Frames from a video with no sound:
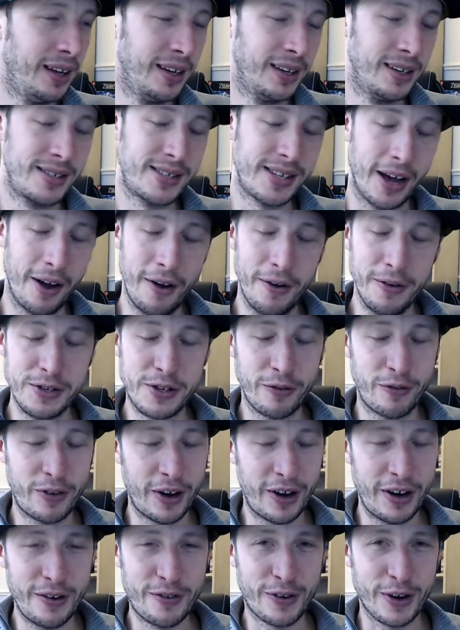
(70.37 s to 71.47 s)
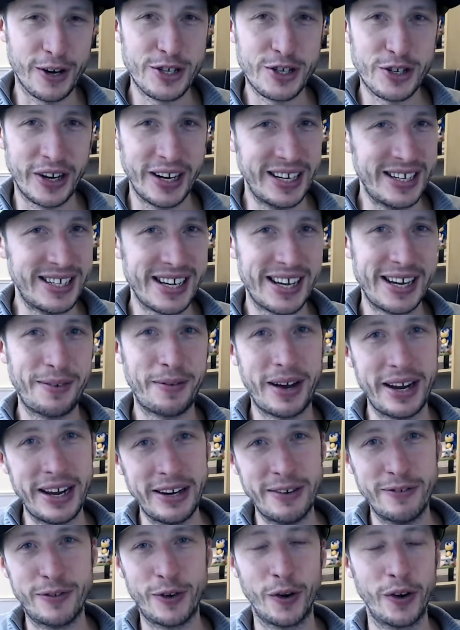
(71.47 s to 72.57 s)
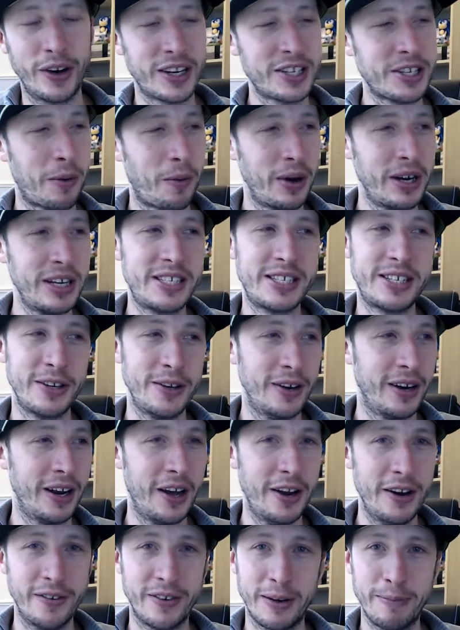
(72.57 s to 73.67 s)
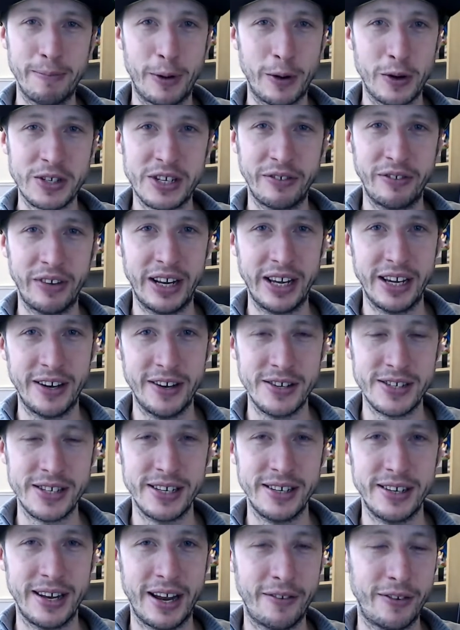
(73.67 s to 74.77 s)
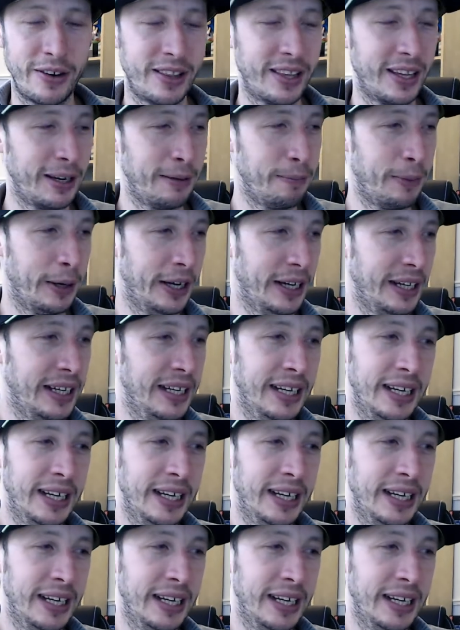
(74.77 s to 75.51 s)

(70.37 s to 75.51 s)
So it was a very frustrating day waiting for it because I wanted to do a load of unboxing videos and everything, but